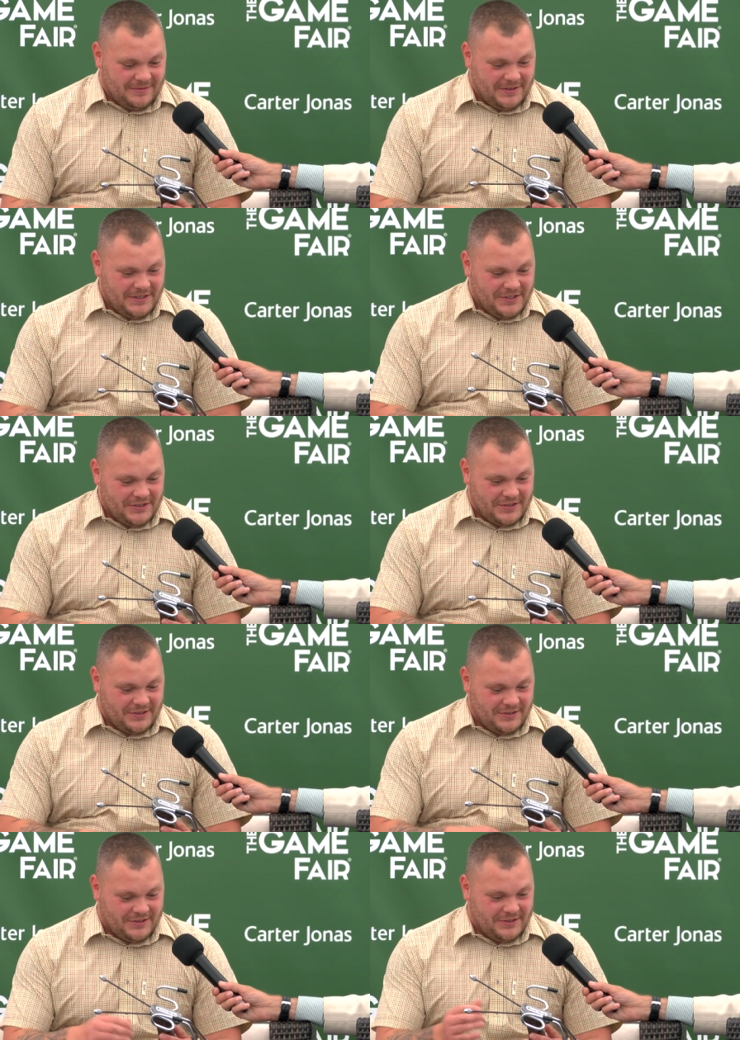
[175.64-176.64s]
I think there's just
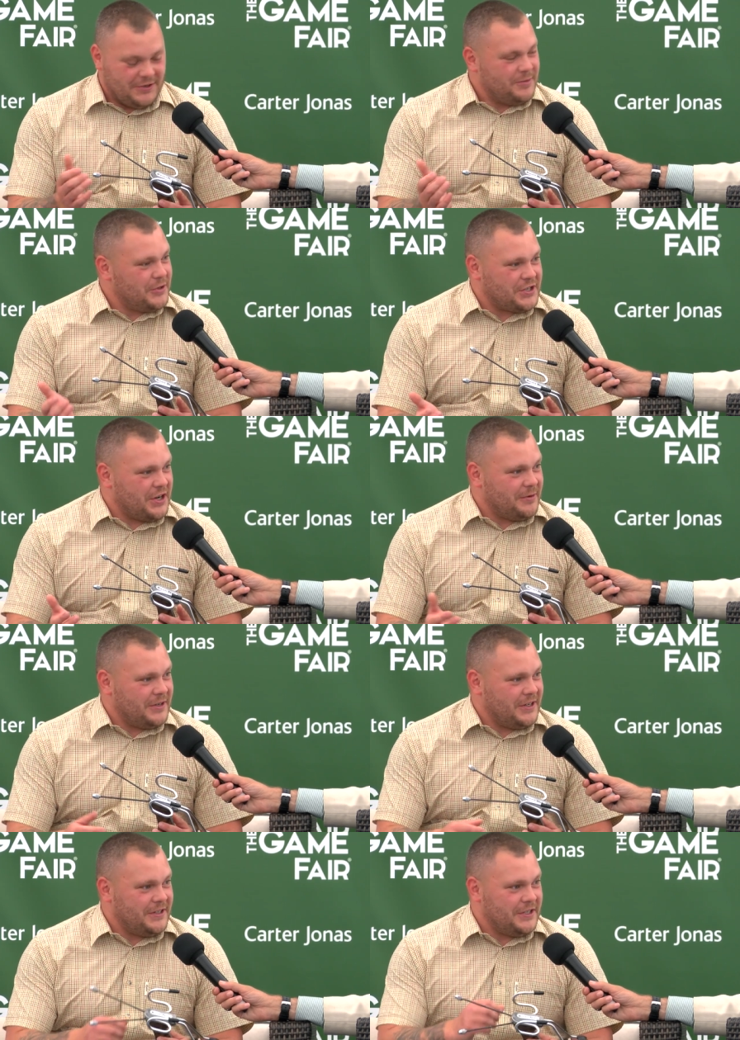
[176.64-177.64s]
too much
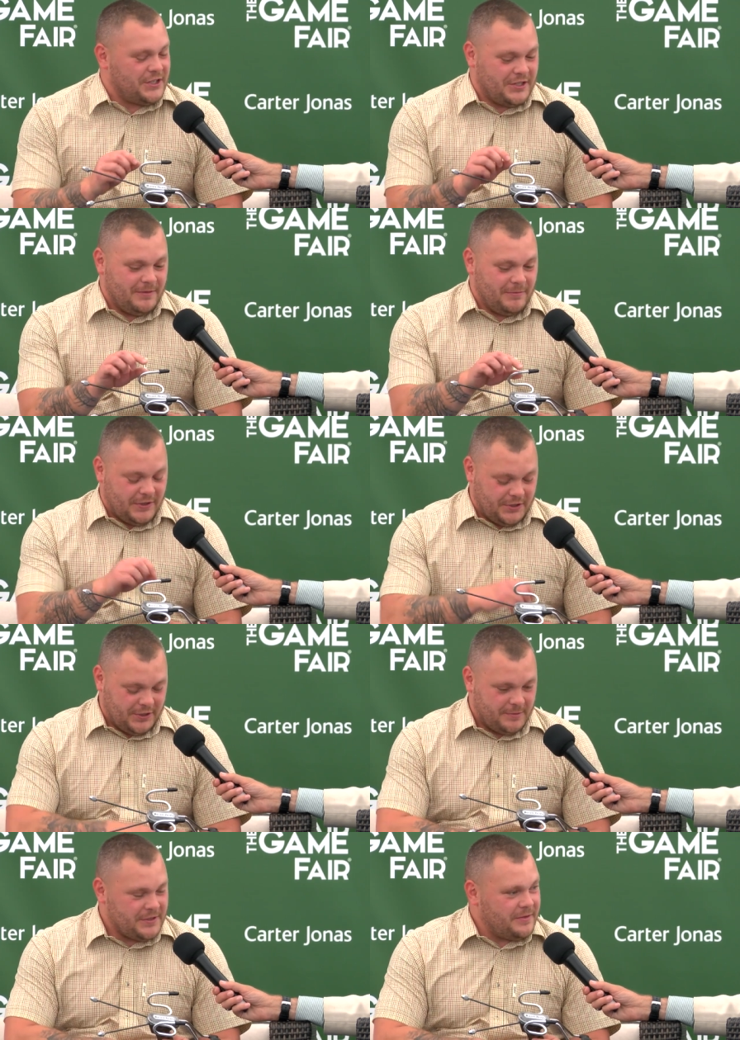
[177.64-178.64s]
going on, and the, the
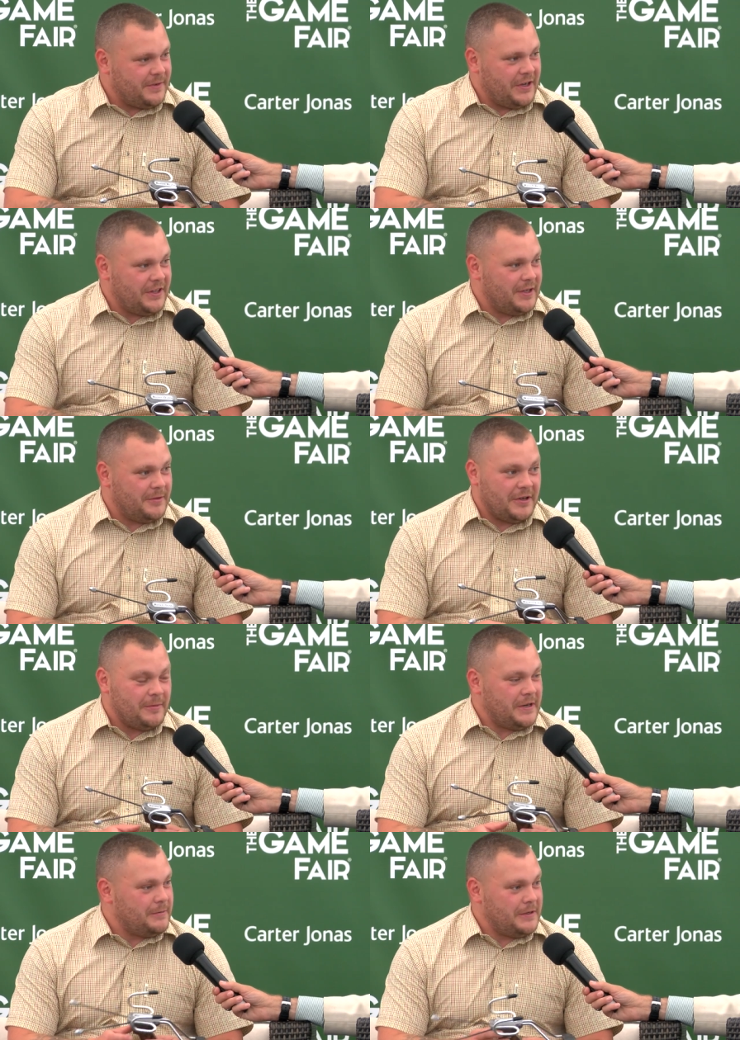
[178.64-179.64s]
tubes that fit on them, not
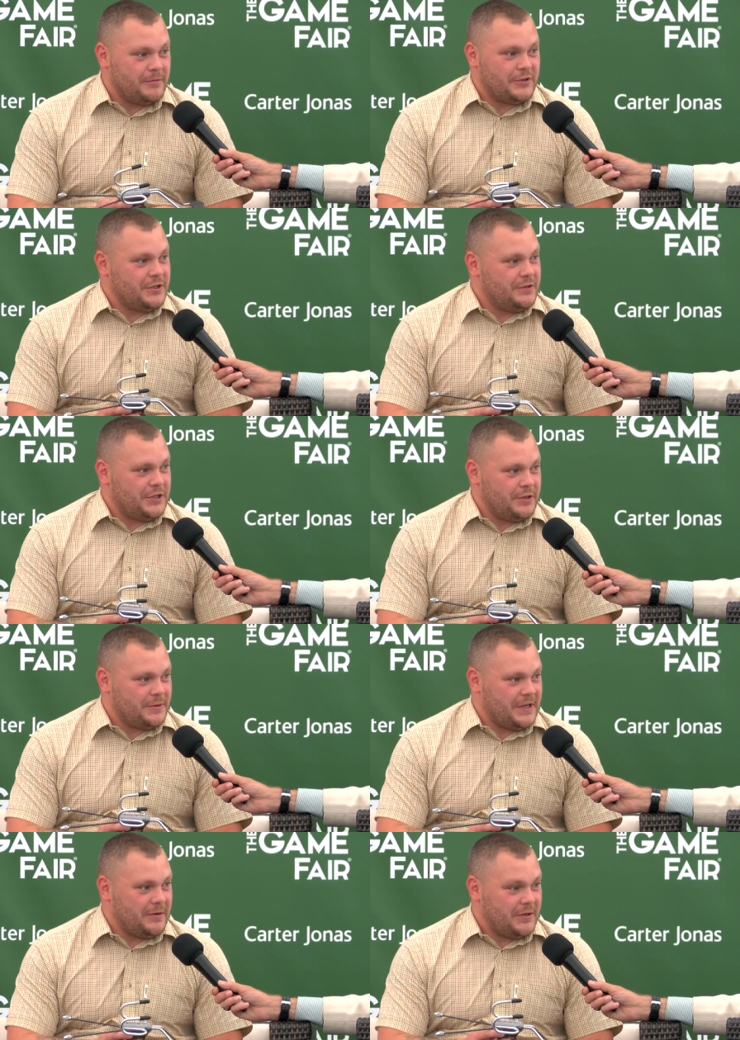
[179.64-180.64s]
many people shoot
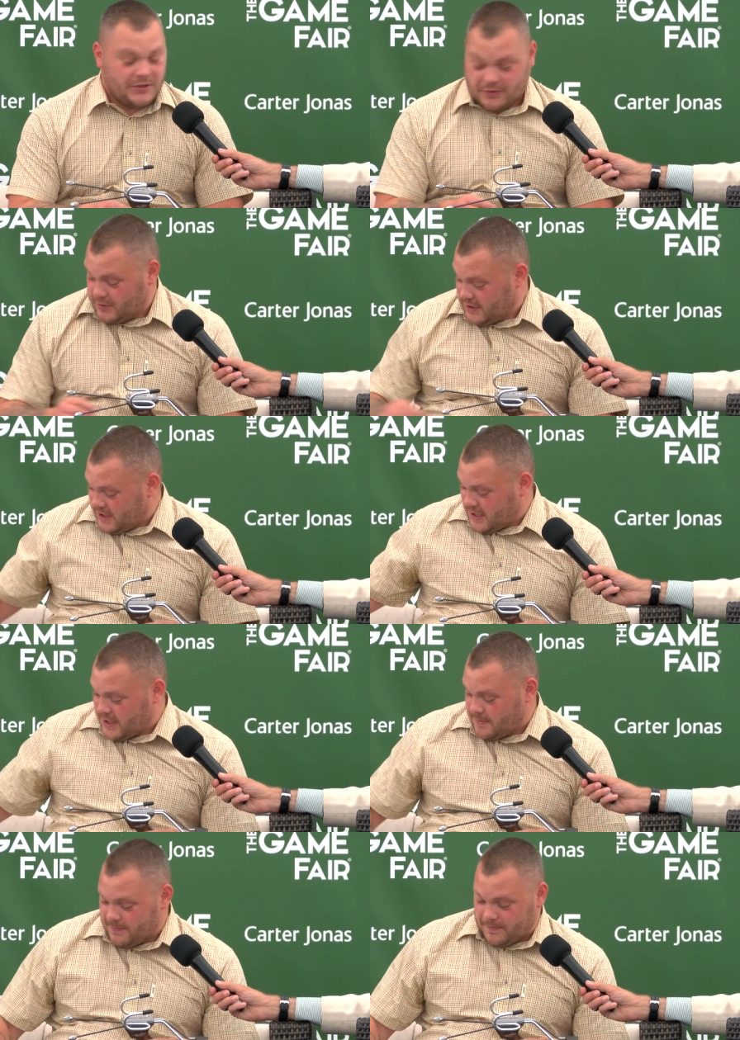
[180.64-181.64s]
tubes now. It's all the
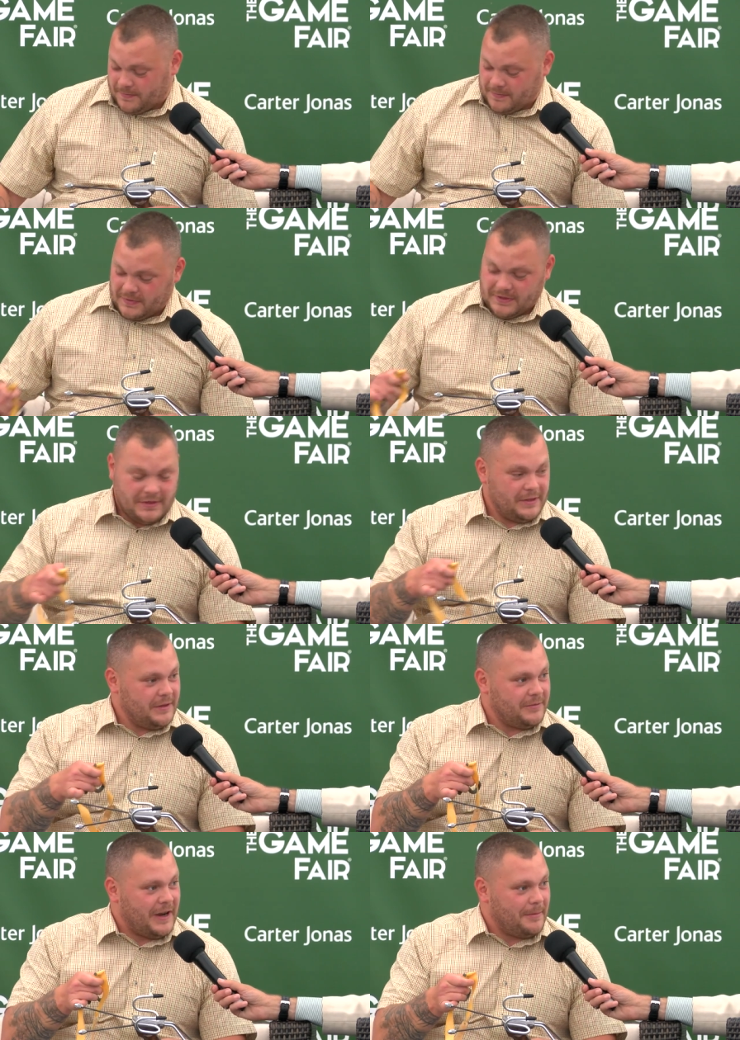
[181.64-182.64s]
uh,
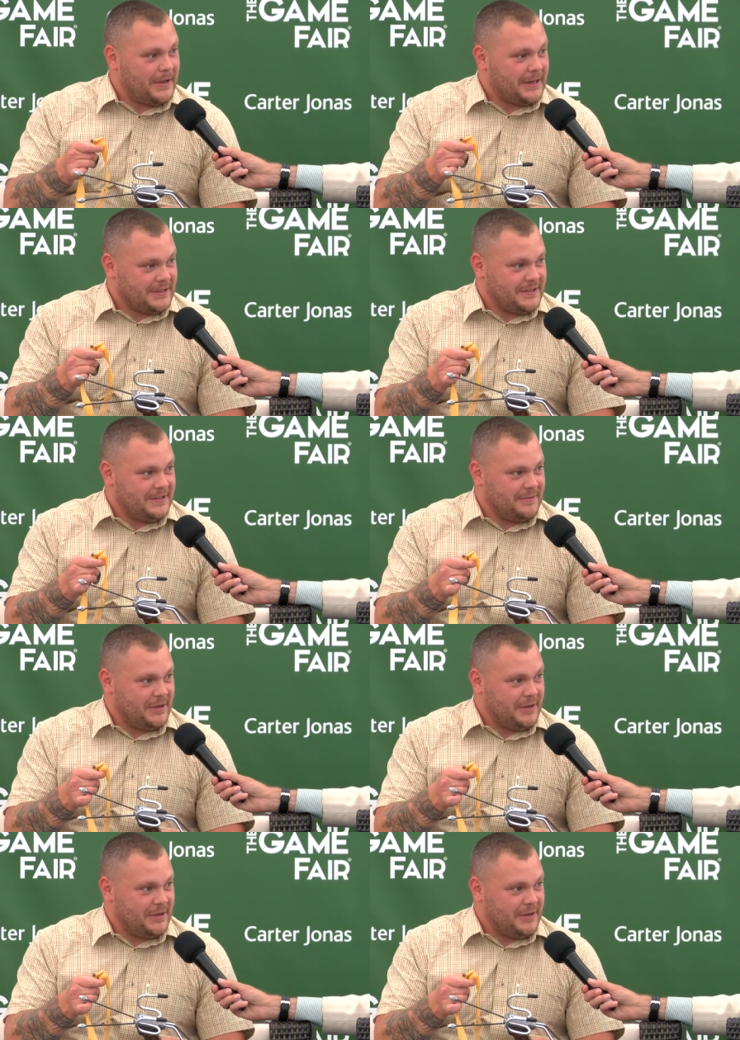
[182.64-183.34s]
flat band.